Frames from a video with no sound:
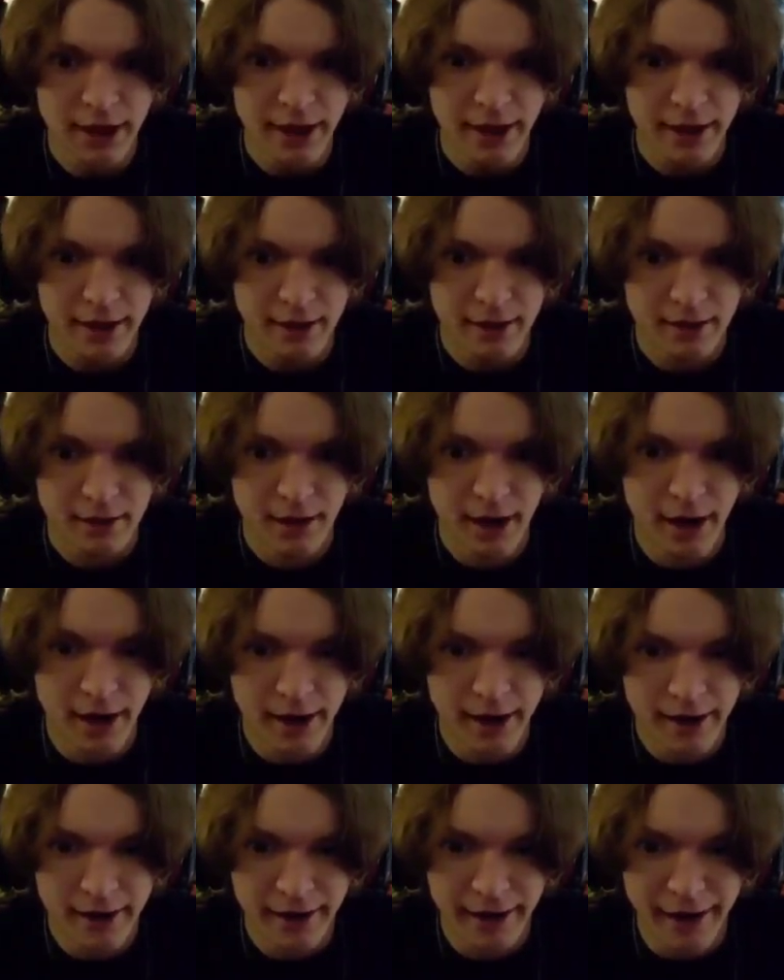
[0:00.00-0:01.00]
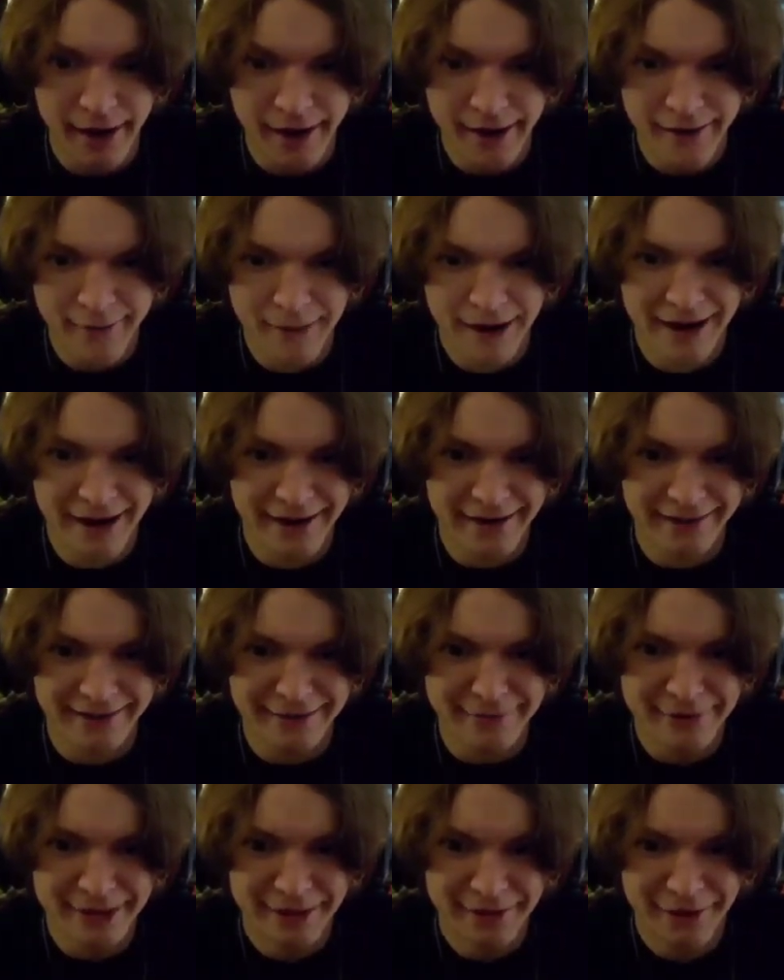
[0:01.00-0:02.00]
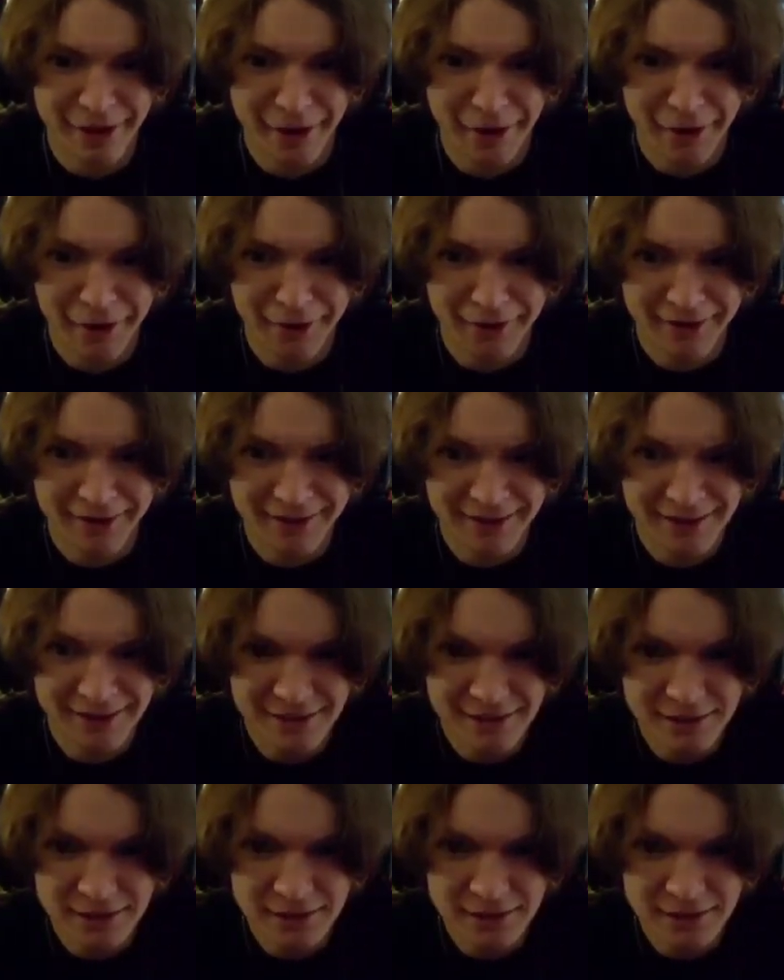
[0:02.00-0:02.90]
Hey, hey, hey, man, leave me alone!